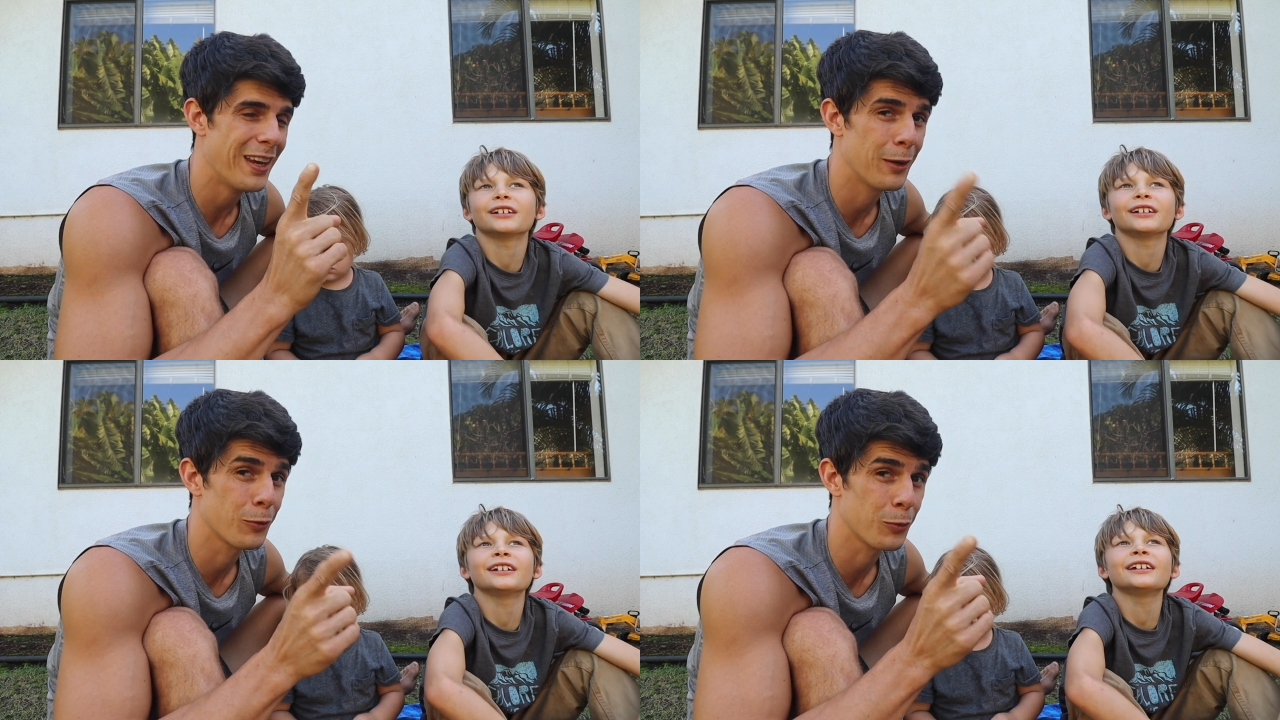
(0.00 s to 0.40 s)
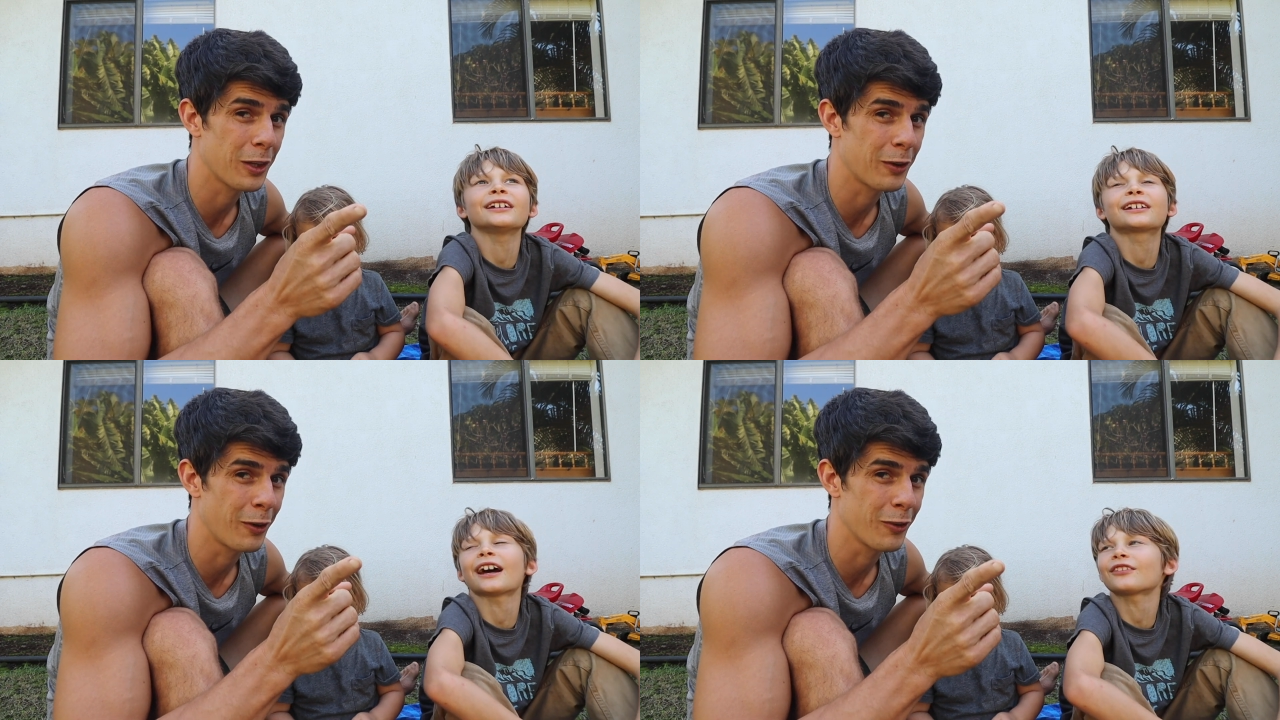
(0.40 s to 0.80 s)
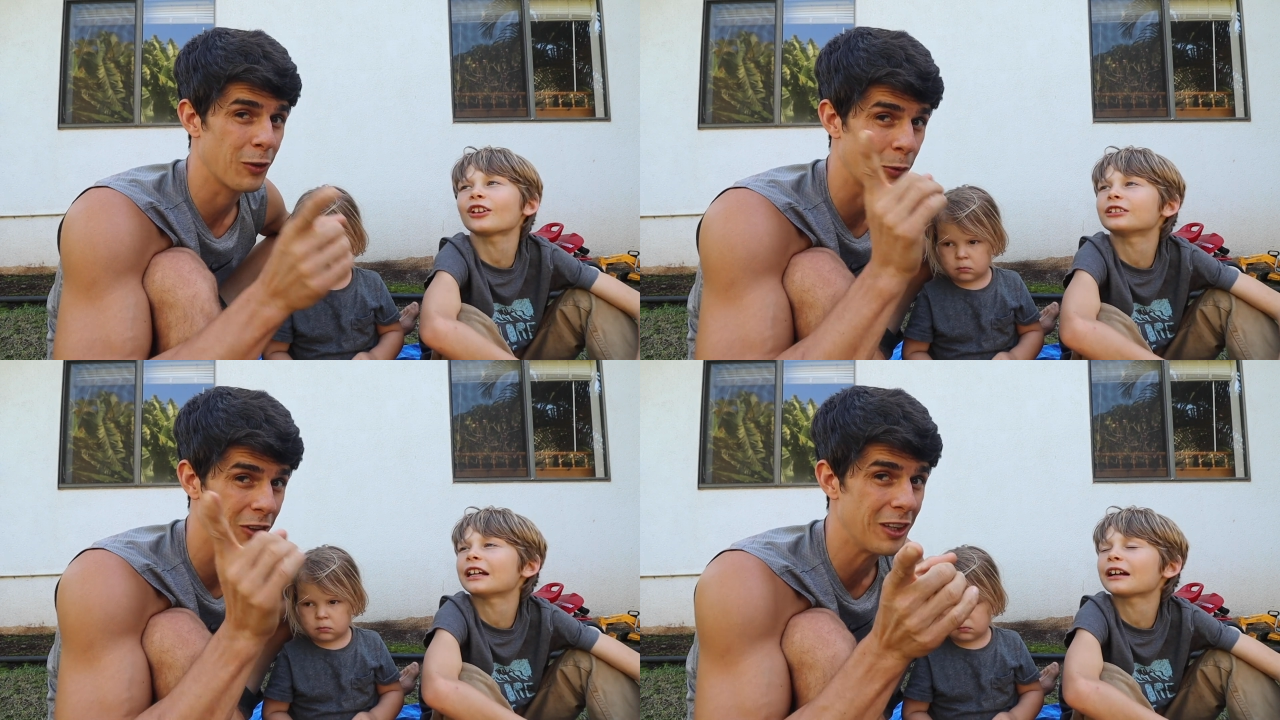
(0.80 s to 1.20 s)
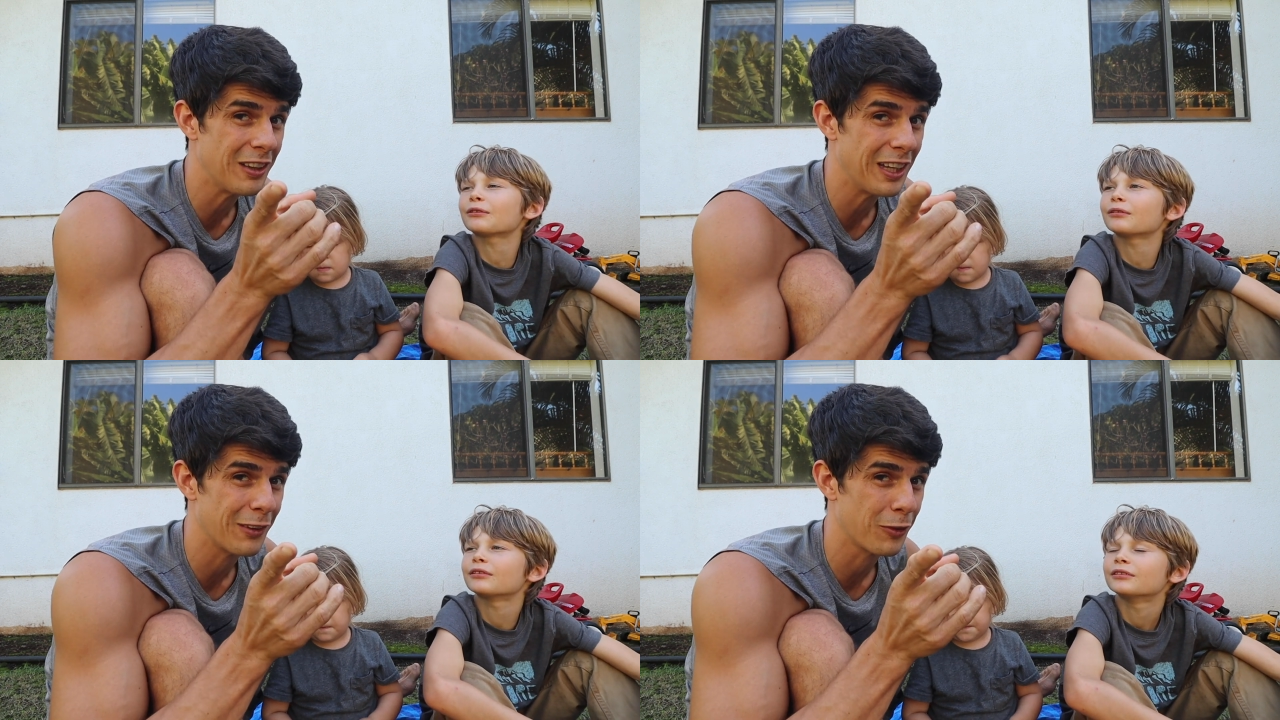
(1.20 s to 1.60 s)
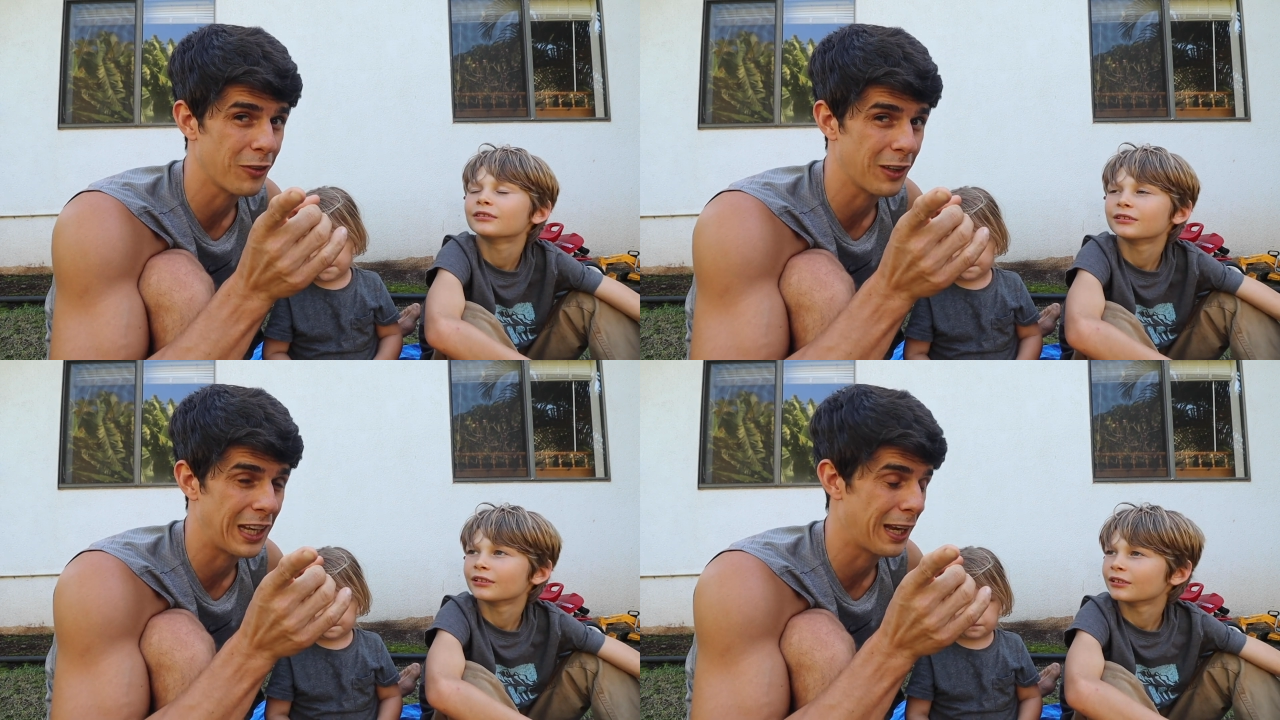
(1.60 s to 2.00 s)
Speaker 1: It was he really cut gross. The it's a good thing it's
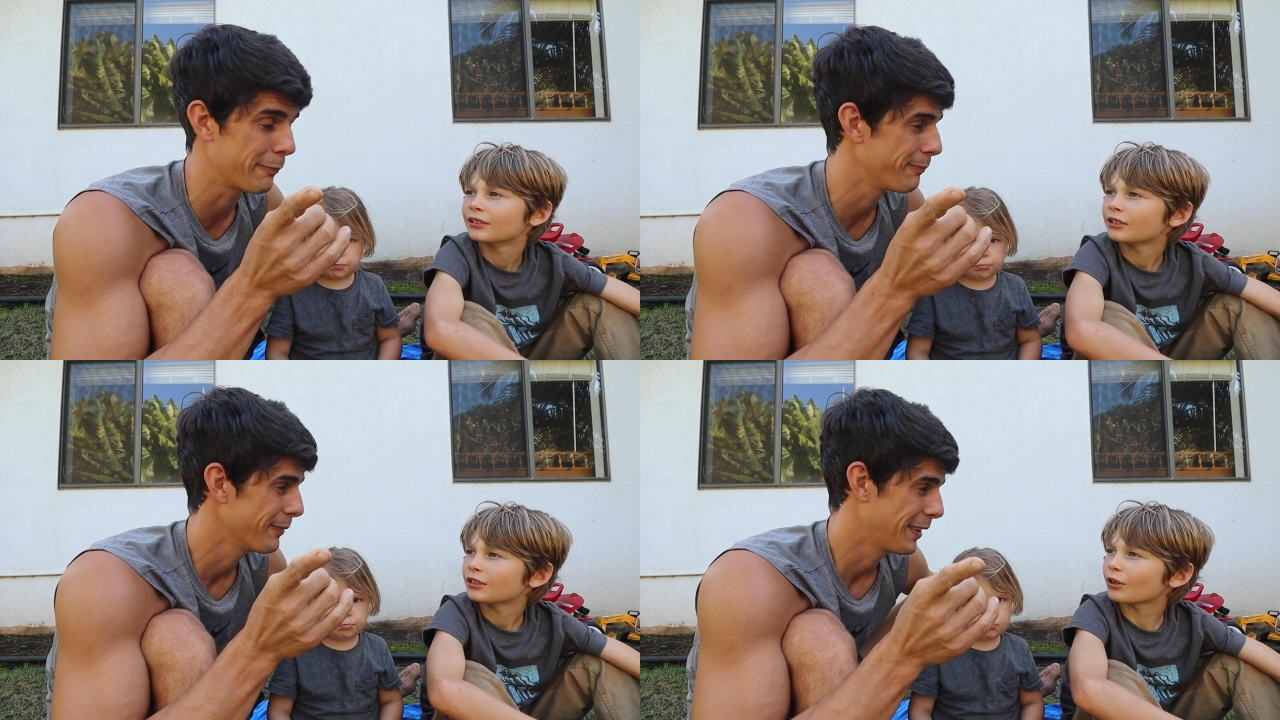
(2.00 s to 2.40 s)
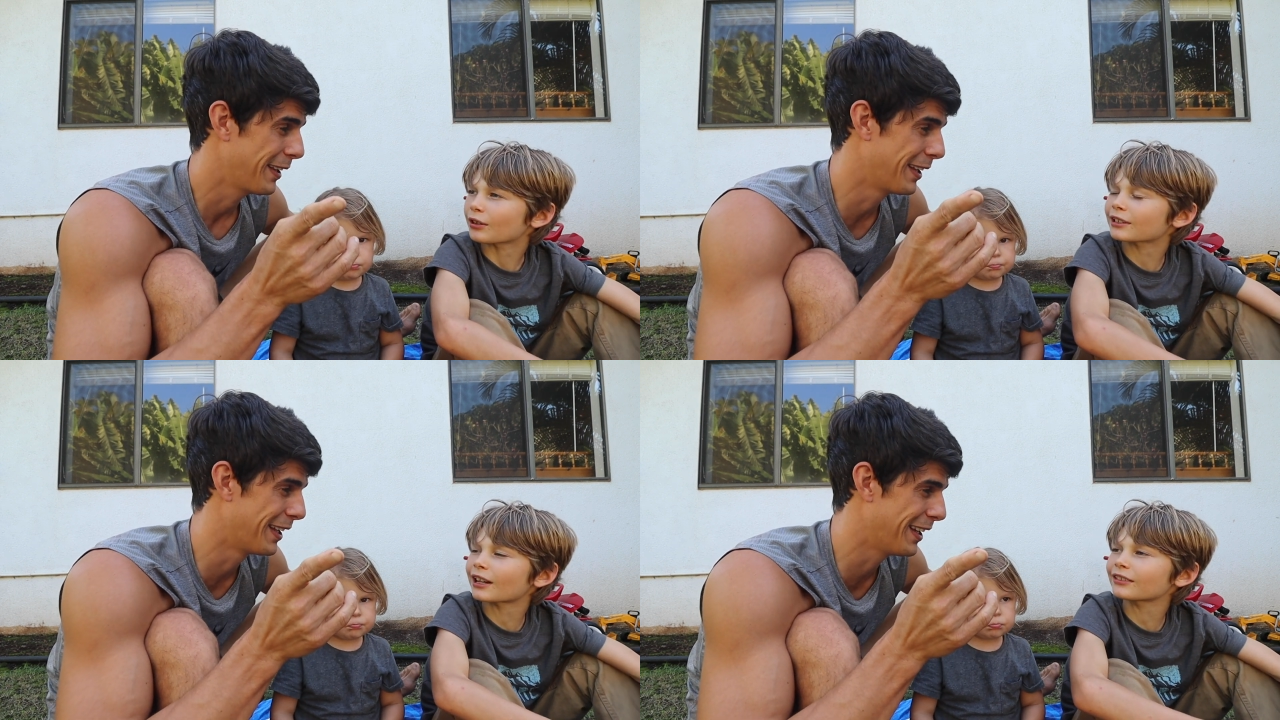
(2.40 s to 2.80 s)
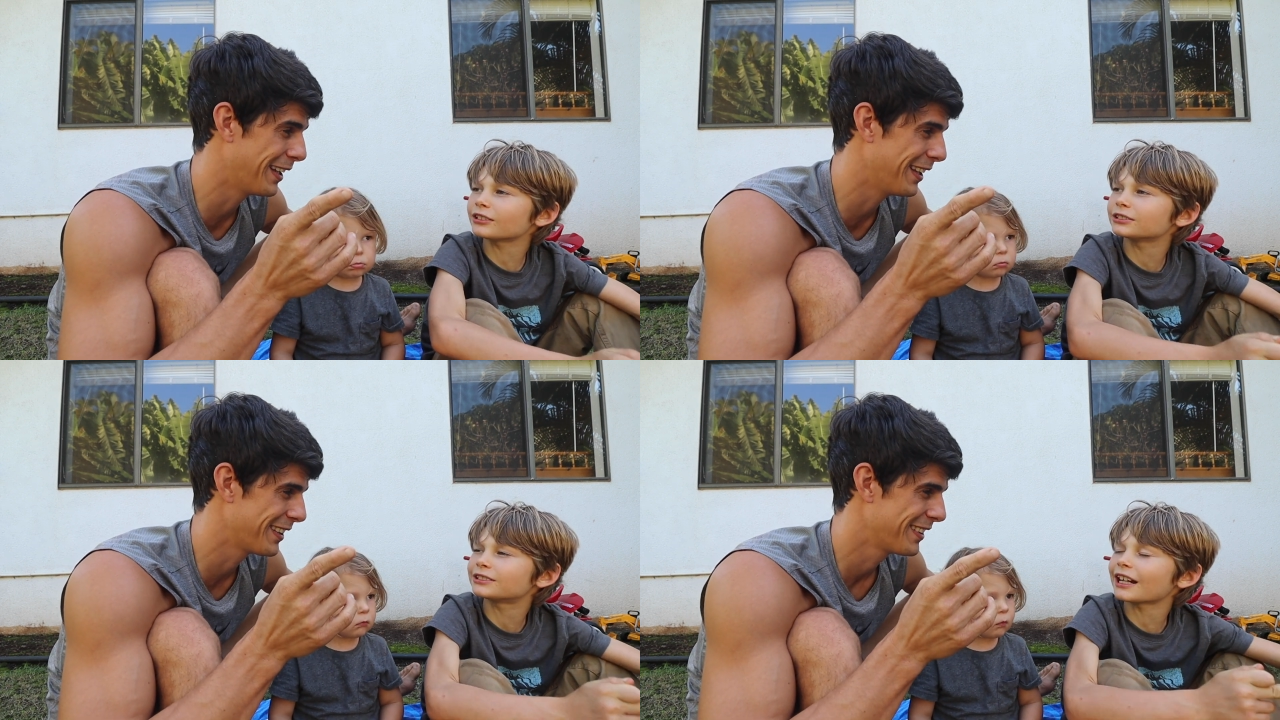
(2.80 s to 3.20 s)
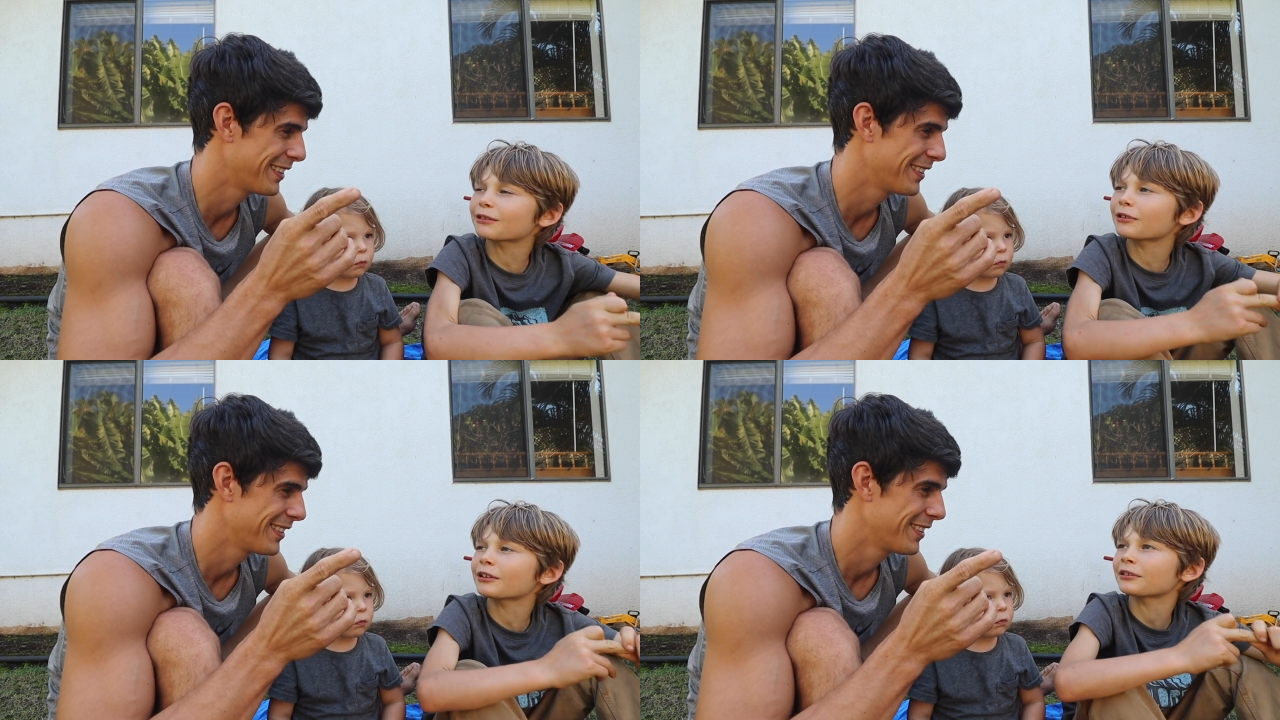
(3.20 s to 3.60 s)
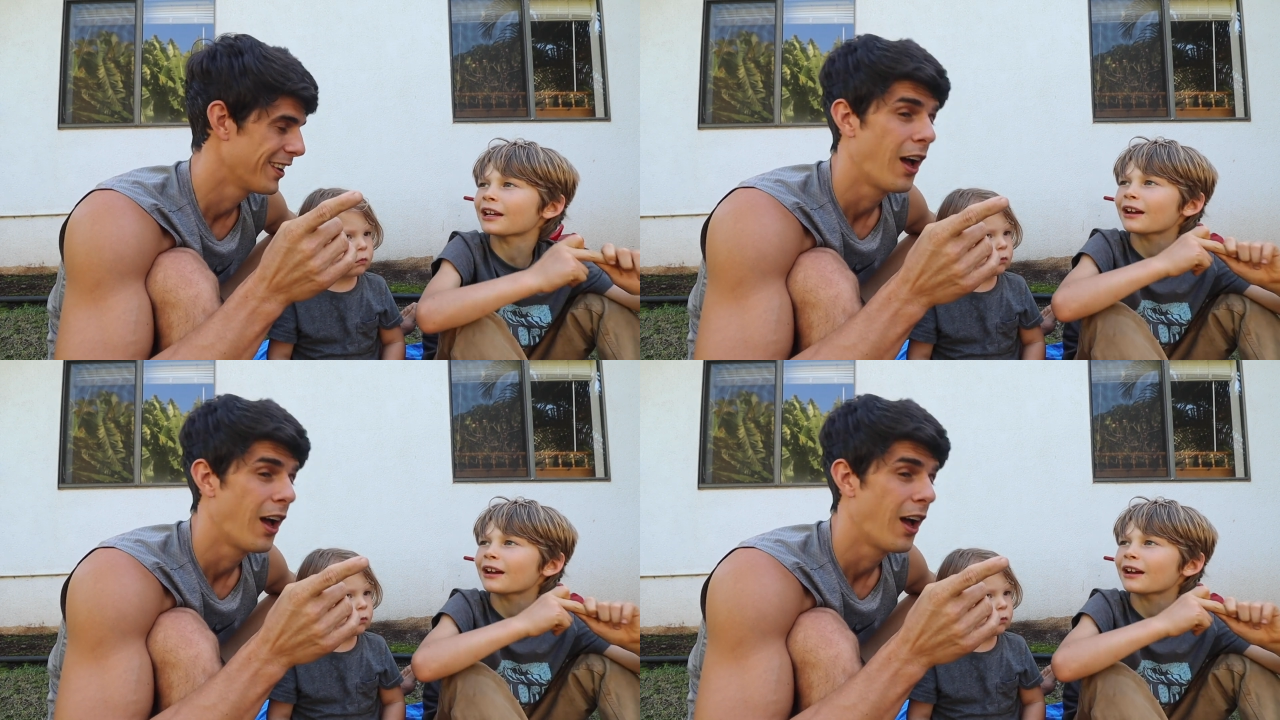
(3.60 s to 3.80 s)
just a game.
Speaker 2: No, he cut the jaguar in